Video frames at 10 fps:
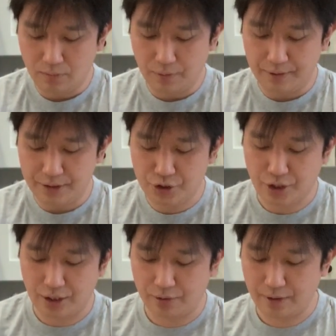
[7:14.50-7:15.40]
in this
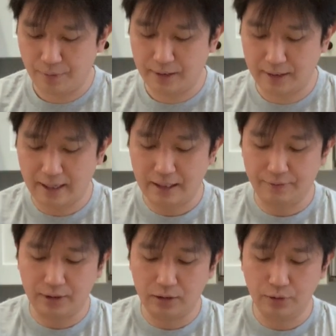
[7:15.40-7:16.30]
channel that we can kind
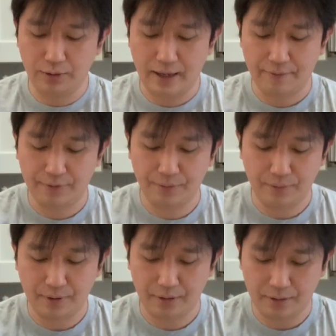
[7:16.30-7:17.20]
of include everyone.
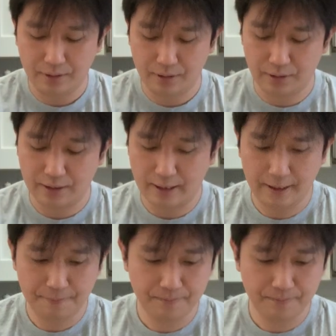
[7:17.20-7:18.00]
Okay,